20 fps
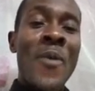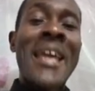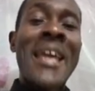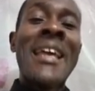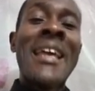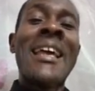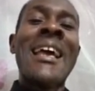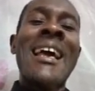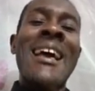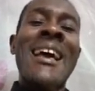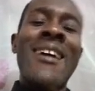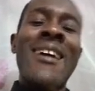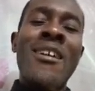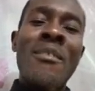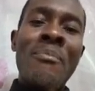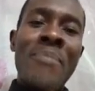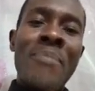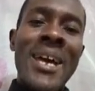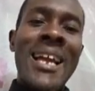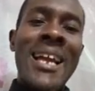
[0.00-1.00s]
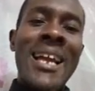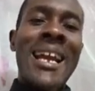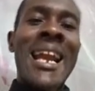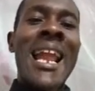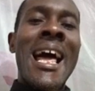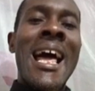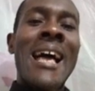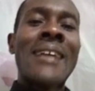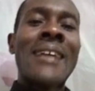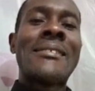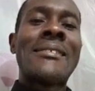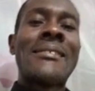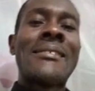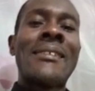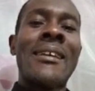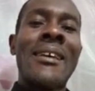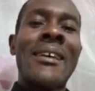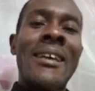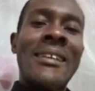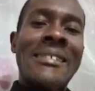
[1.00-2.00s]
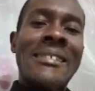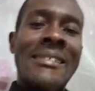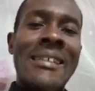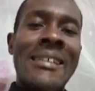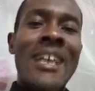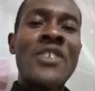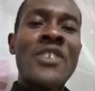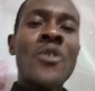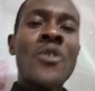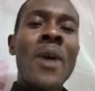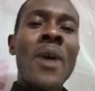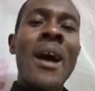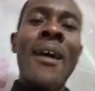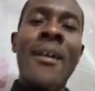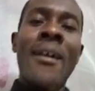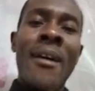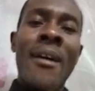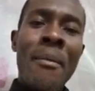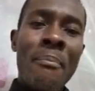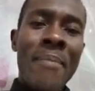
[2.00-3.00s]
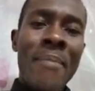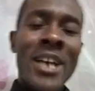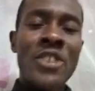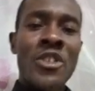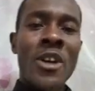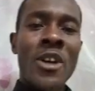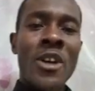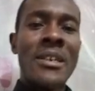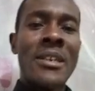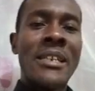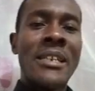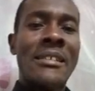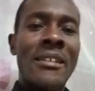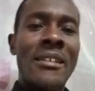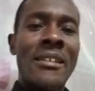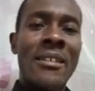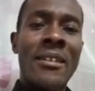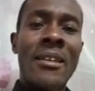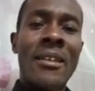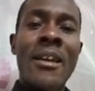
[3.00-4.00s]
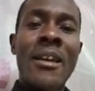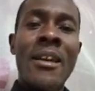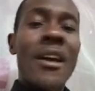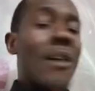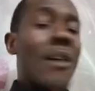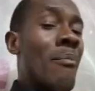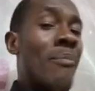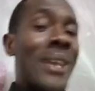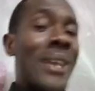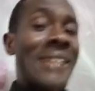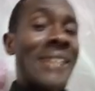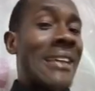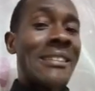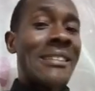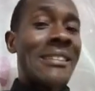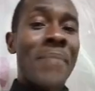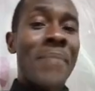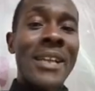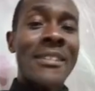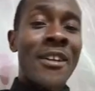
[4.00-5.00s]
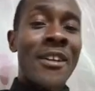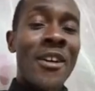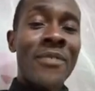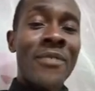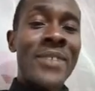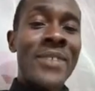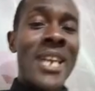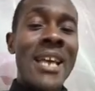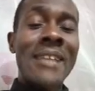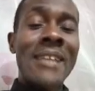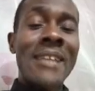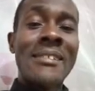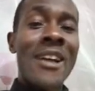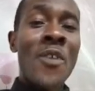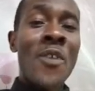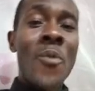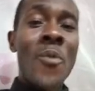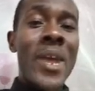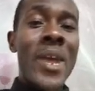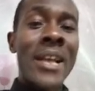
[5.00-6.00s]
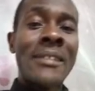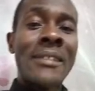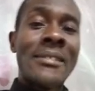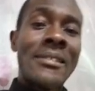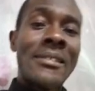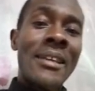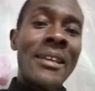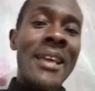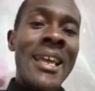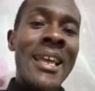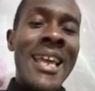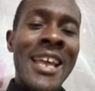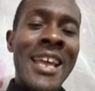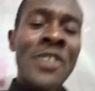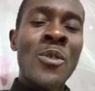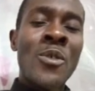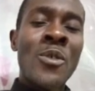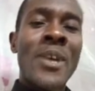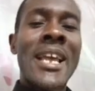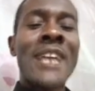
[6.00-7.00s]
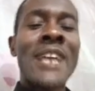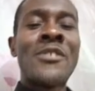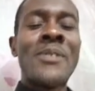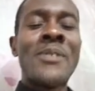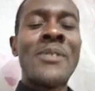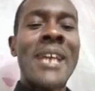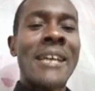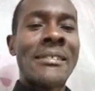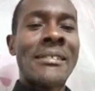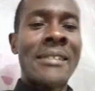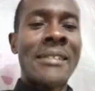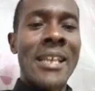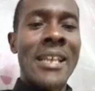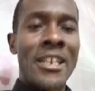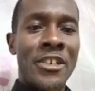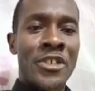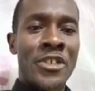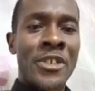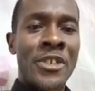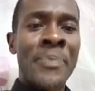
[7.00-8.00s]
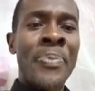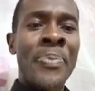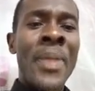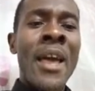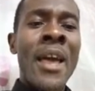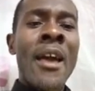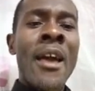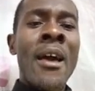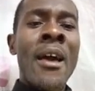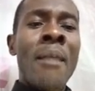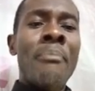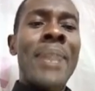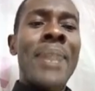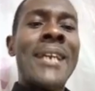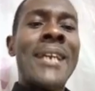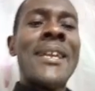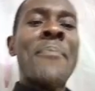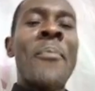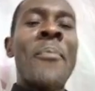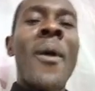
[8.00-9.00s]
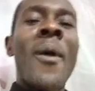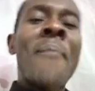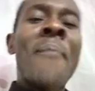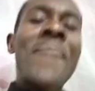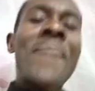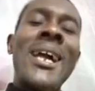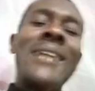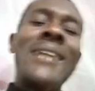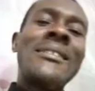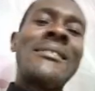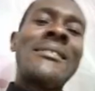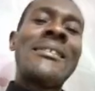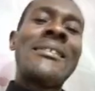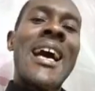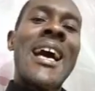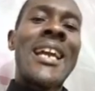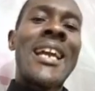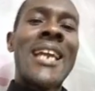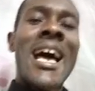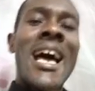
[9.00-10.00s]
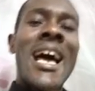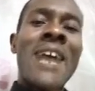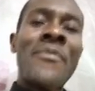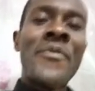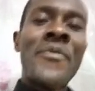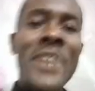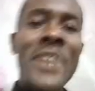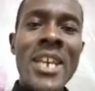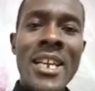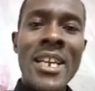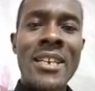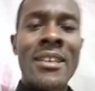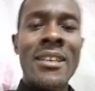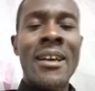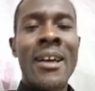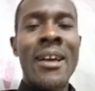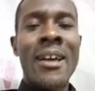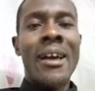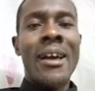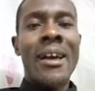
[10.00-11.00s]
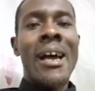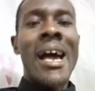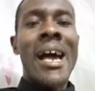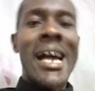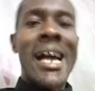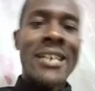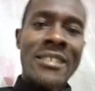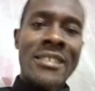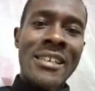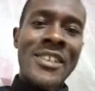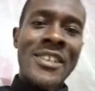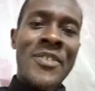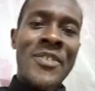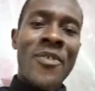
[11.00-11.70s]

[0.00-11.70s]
But as a matter of days and weeks, it will get to that stage. But the moment an aphid hatches from the egg stage into the nymphal stage, it will